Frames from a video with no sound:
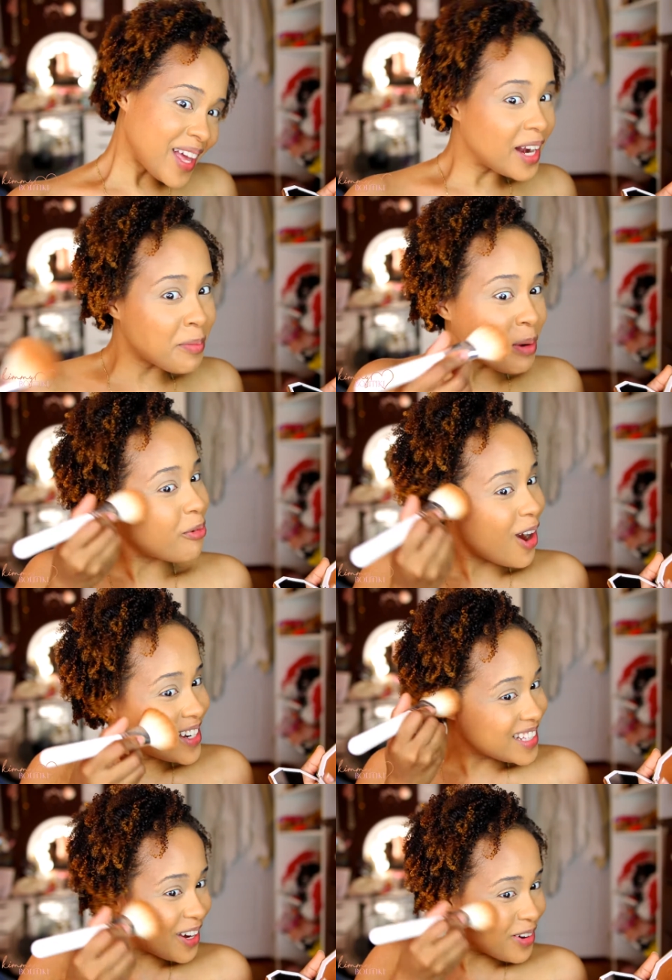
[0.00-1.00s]
Not in my
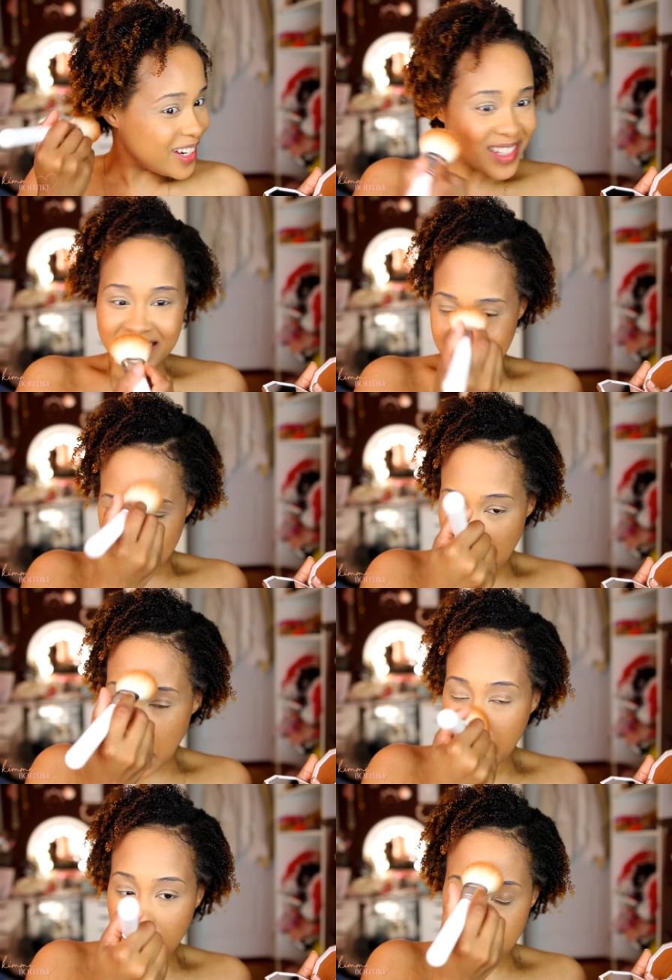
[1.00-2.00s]
bronze areas.
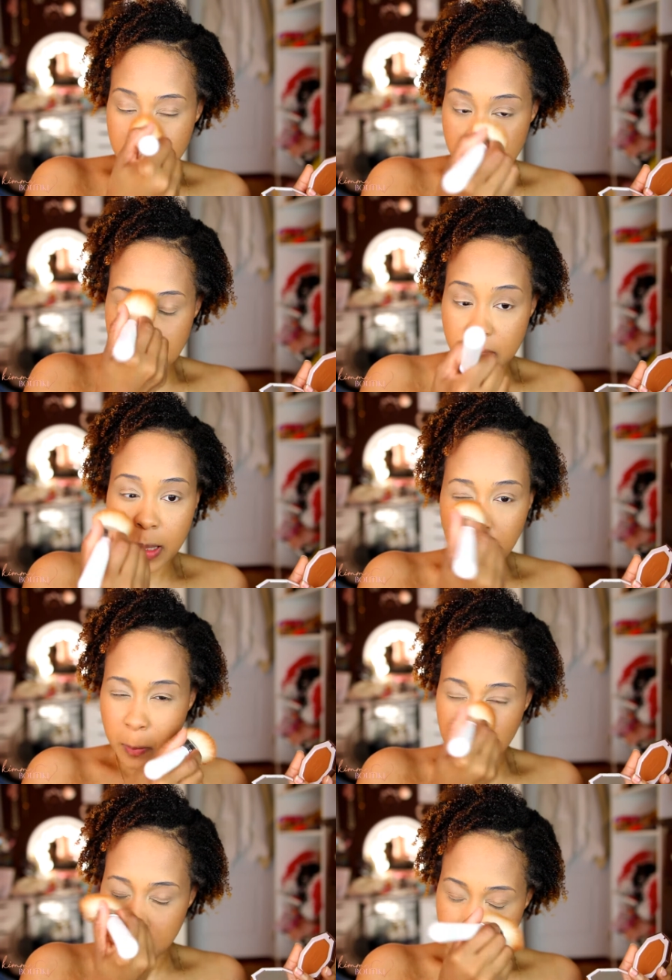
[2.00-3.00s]
And I'm just gonna take a
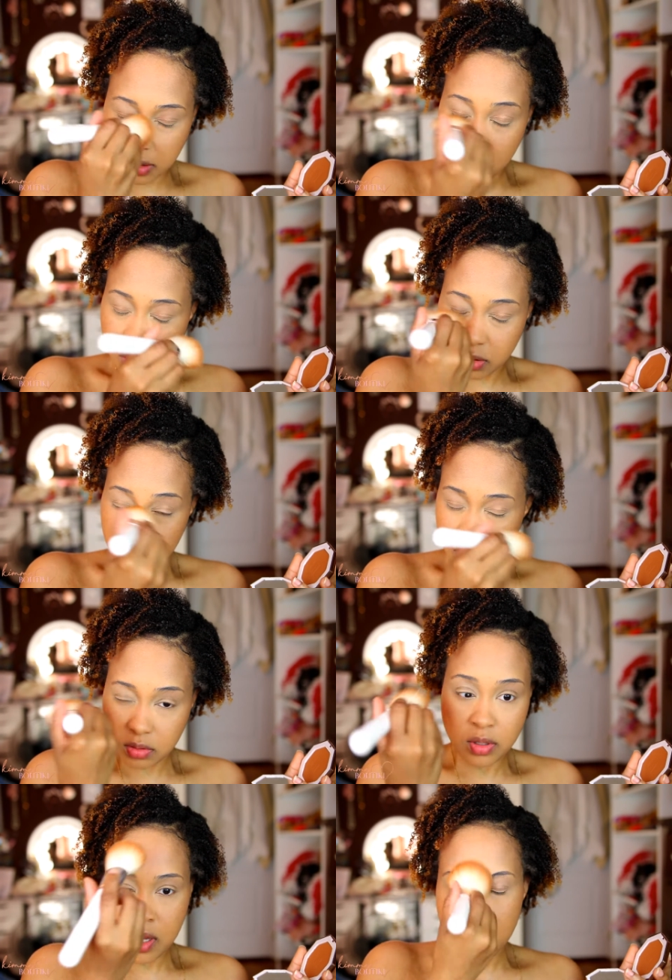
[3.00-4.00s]
little bit down the nose.
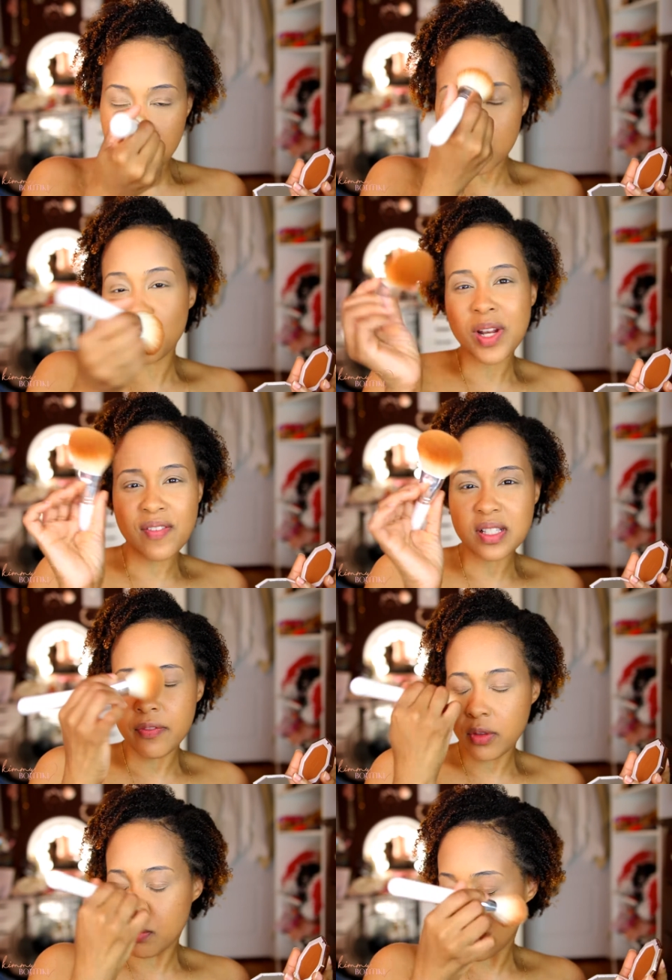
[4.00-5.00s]
Just whatever's
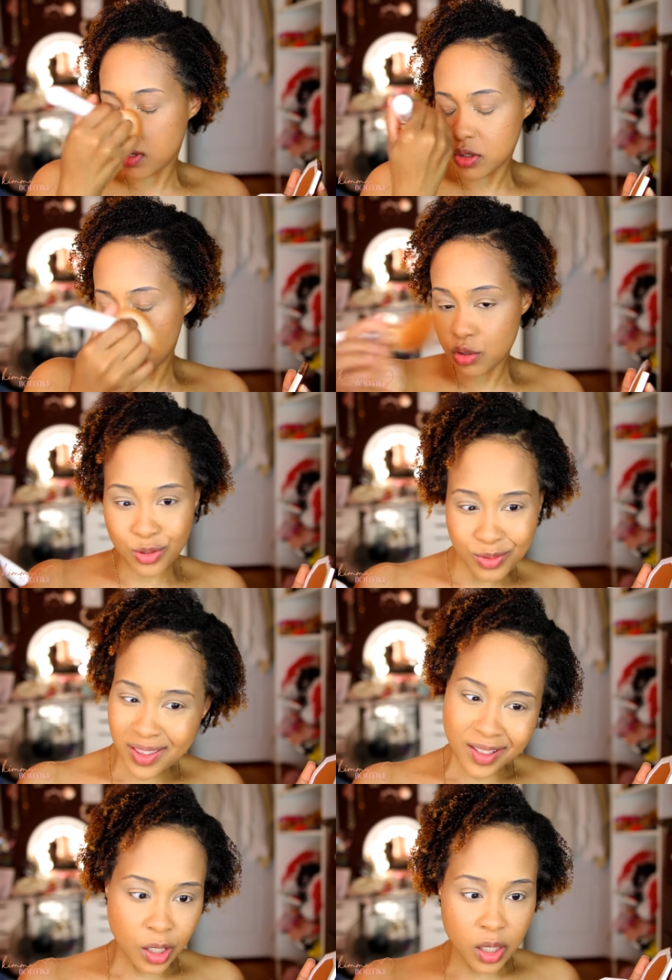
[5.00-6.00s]
left on a brush, you know,
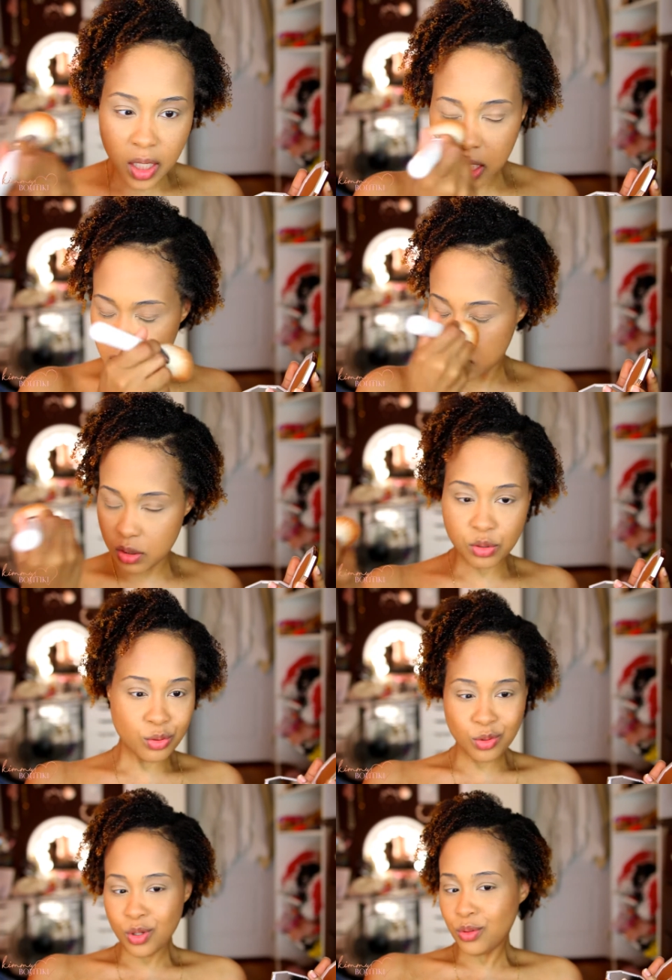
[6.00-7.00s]
nothing crazy, you
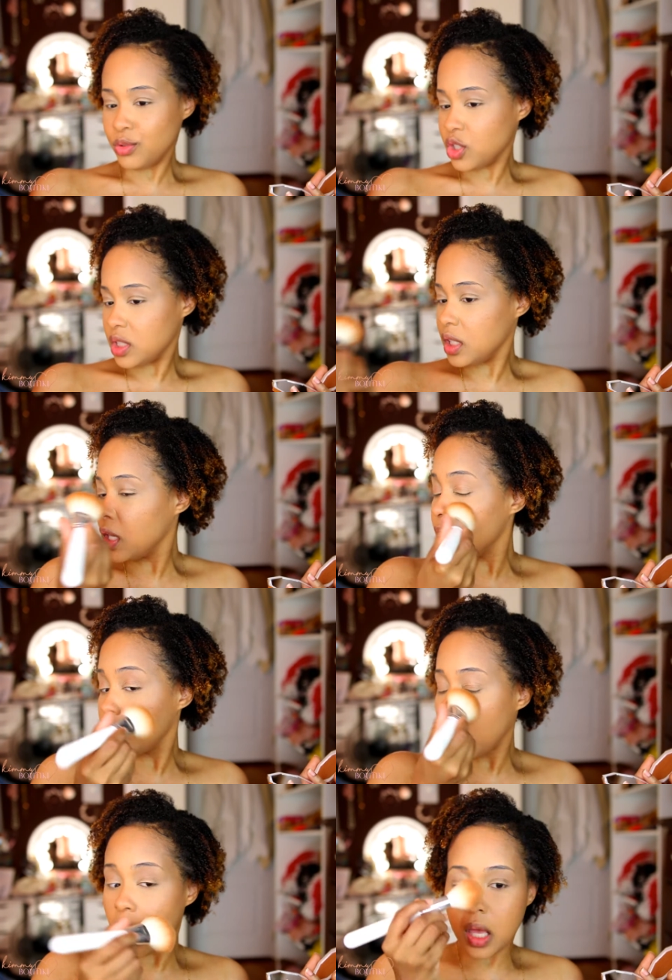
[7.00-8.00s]
know, just to give
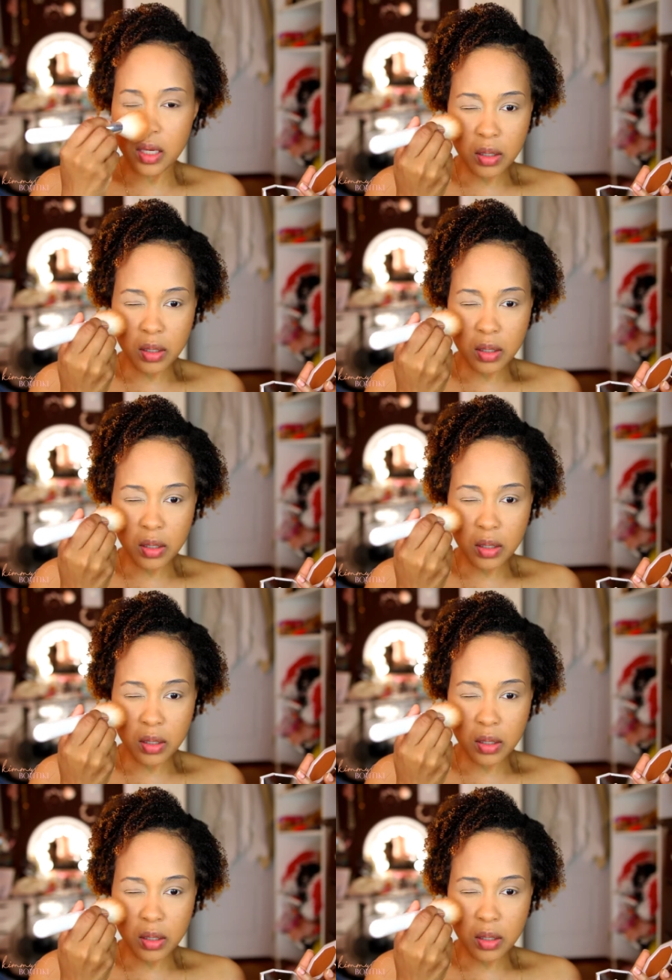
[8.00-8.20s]
it that,